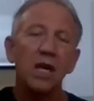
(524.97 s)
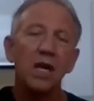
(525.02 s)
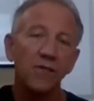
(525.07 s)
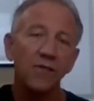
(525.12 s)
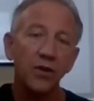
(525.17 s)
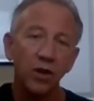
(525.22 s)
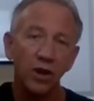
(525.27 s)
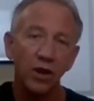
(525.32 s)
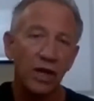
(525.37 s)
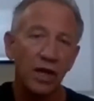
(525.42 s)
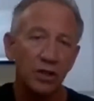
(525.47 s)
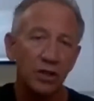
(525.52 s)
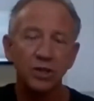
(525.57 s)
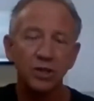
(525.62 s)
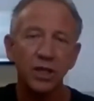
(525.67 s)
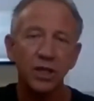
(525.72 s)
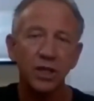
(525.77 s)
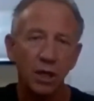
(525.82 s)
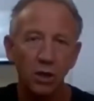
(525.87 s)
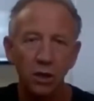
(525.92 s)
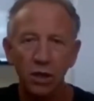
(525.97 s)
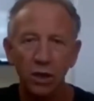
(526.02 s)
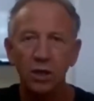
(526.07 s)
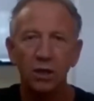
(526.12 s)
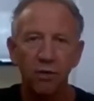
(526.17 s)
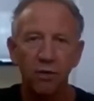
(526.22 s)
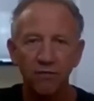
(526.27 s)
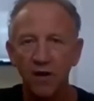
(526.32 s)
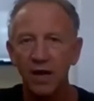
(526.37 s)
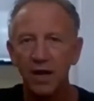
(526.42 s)
If you're interested in
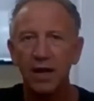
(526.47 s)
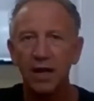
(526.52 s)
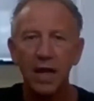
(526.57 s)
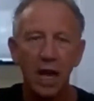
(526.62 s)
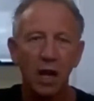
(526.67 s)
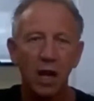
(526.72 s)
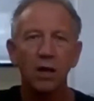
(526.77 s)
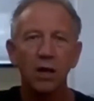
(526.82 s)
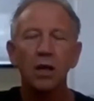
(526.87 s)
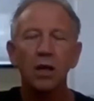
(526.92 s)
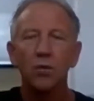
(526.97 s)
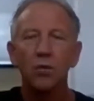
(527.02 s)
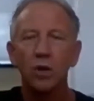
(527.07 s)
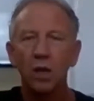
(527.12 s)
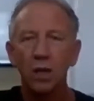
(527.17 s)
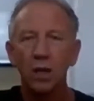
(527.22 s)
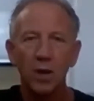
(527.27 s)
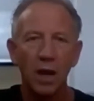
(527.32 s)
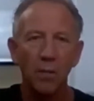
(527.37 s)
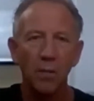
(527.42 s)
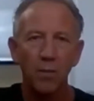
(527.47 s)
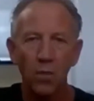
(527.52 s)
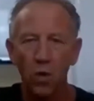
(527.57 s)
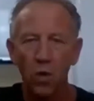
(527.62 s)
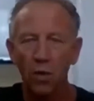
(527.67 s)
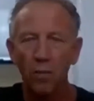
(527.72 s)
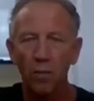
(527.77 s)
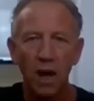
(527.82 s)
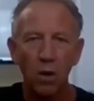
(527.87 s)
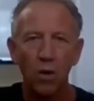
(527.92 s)
looking or finding out really
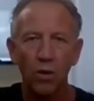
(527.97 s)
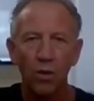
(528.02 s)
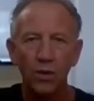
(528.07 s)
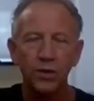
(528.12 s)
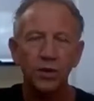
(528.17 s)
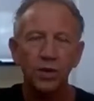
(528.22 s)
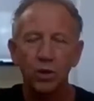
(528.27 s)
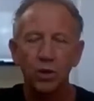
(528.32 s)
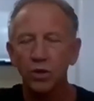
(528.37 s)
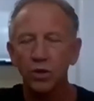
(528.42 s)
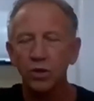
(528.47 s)
more about what we're doing,